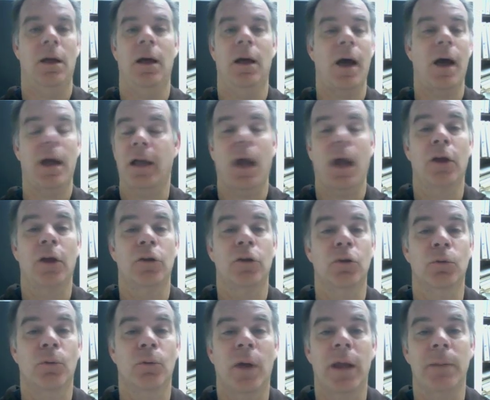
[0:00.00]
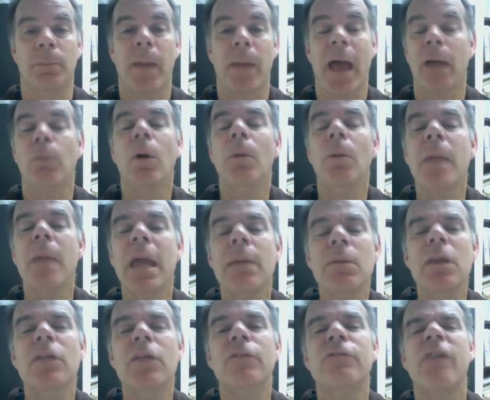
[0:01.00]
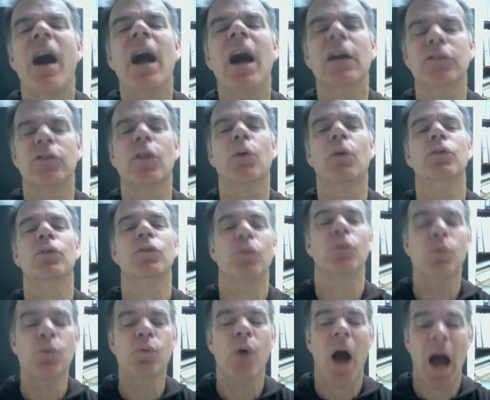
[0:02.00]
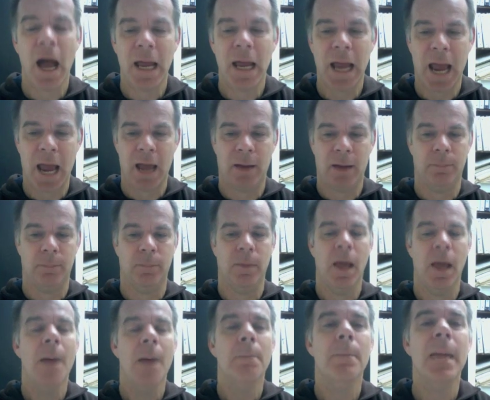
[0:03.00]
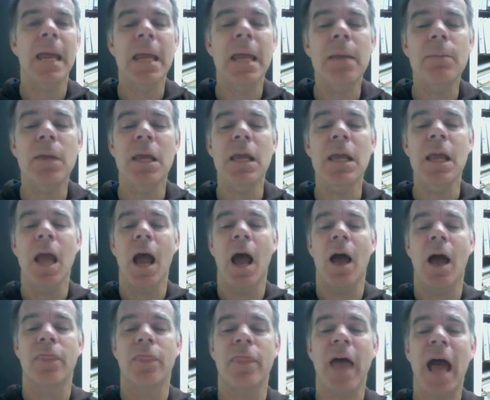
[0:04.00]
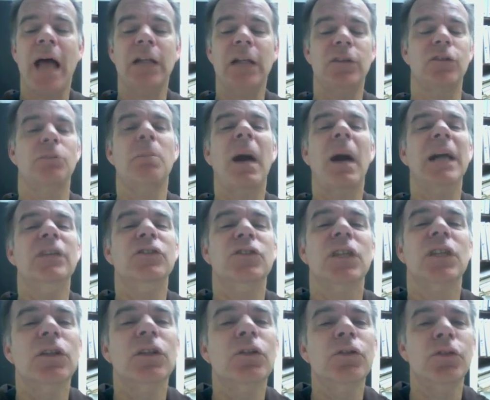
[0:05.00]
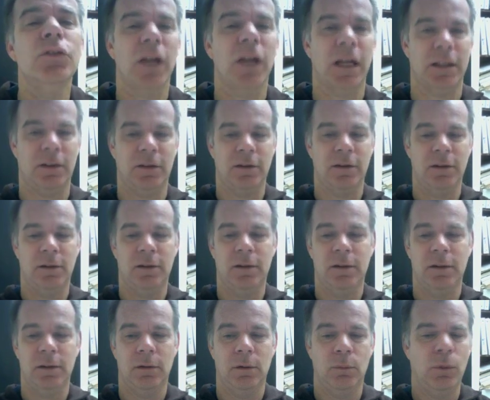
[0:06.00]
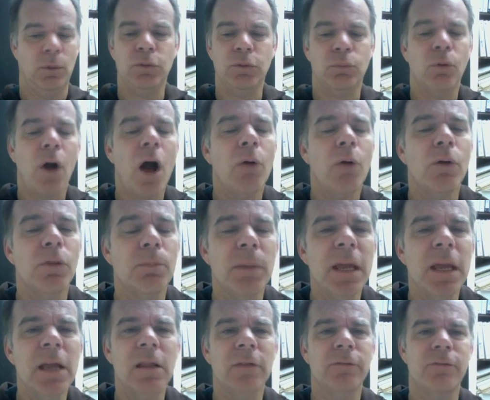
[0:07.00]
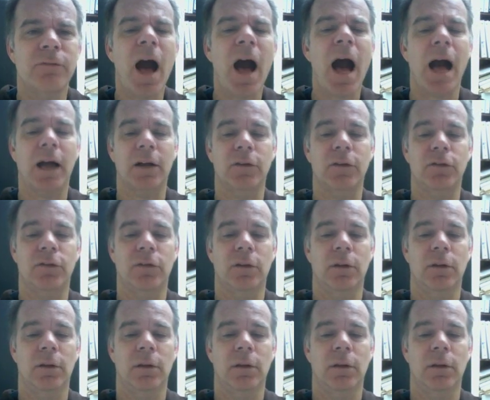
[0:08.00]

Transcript: I argued right back. Well, maybe the fox, though, is who I am. Maybe that's my skill set. What's wrong with being the fox?